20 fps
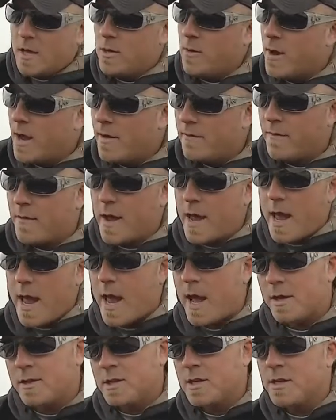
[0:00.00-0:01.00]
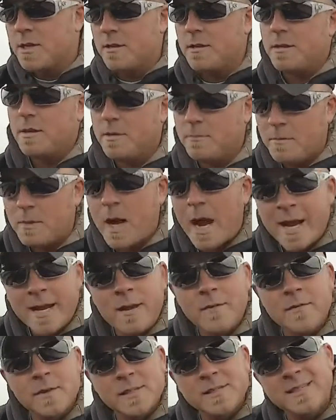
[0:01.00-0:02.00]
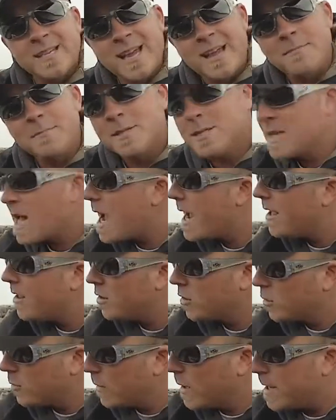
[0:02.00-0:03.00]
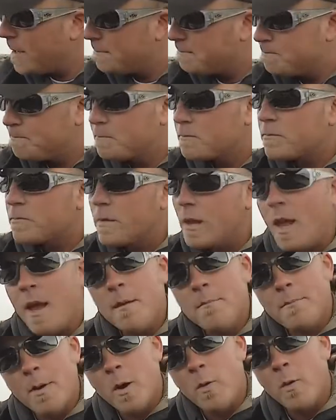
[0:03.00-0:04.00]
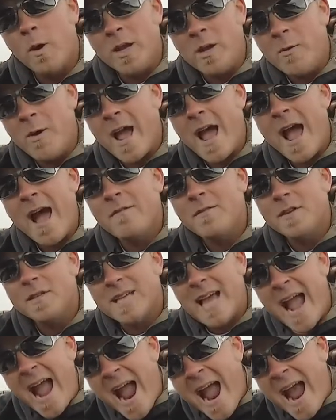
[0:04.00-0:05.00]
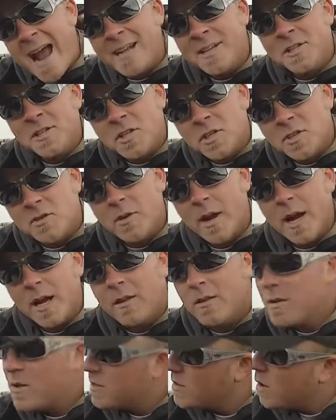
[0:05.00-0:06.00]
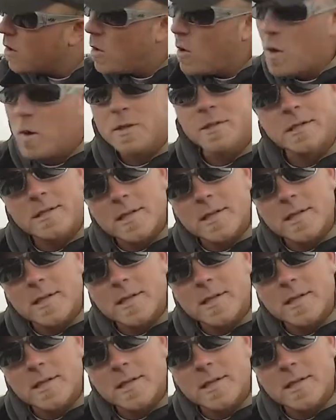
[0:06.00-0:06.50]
You have actually kind of the same style grip, but what you have is added strength to the whole